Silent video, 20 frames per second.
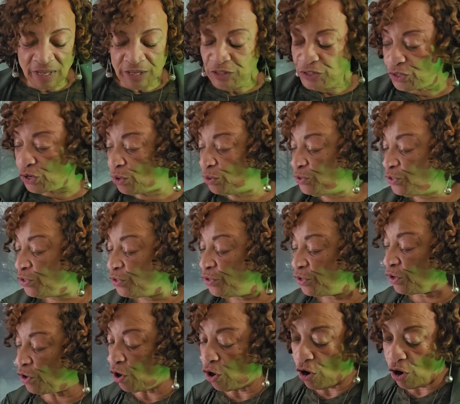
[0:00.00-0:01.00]
Let's go to
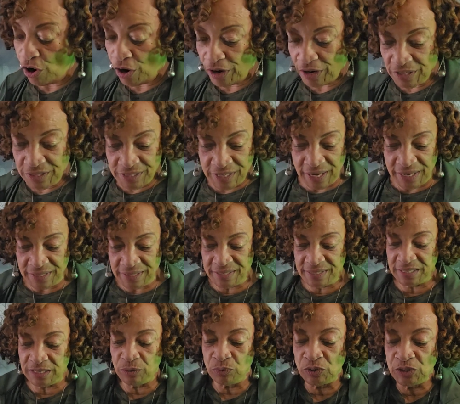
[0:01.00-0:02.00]
the cards and
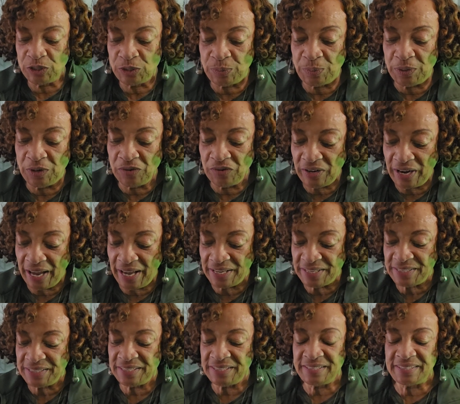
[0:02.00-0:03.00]
see what Spirit
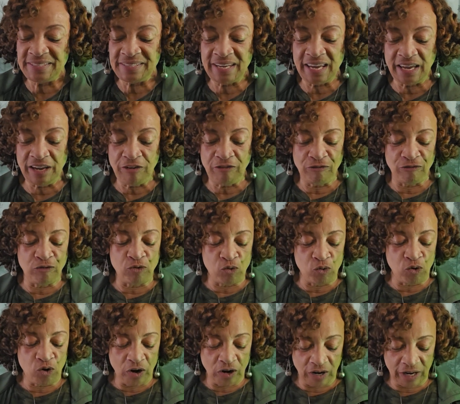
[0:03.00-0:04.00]
has to say
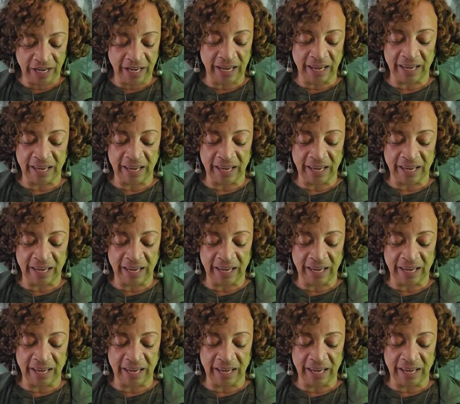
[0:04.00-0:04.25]
for